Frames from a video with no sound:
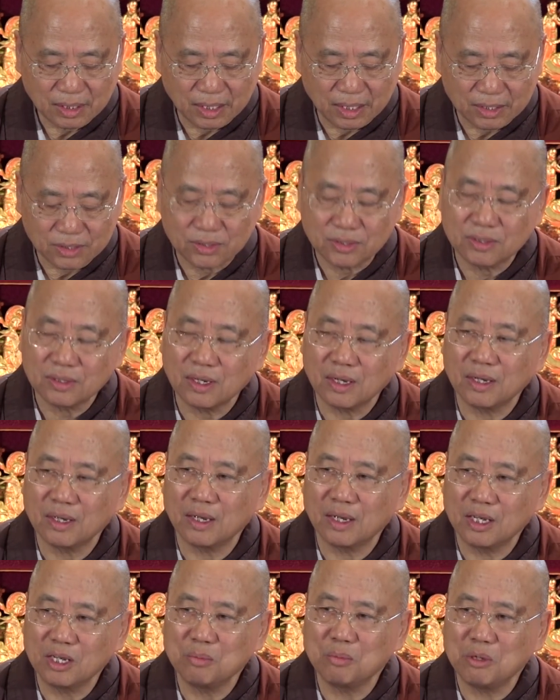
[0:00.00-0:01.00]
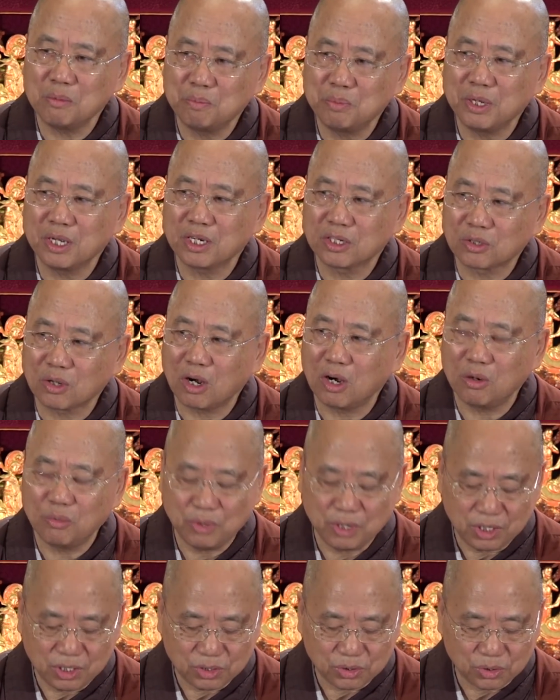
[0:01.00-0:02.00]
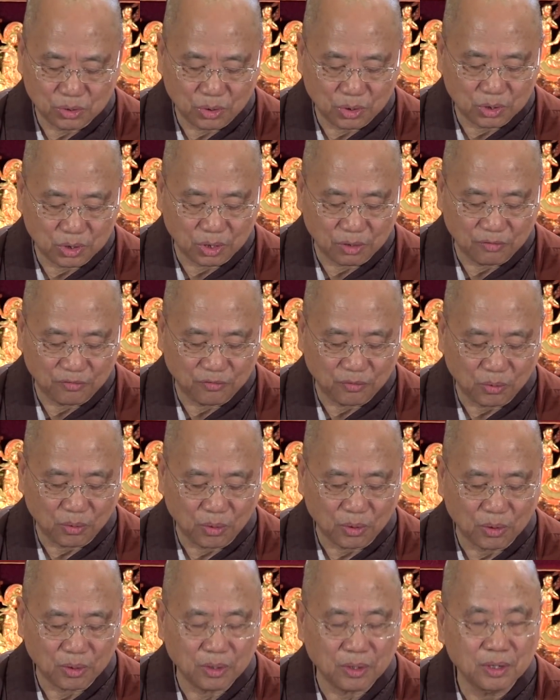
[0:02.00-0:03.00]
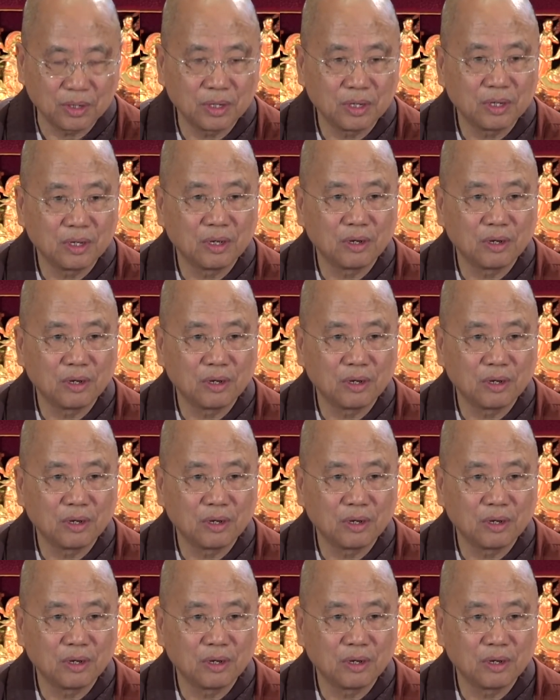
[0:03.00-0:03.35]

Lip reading: it's human beings always searching for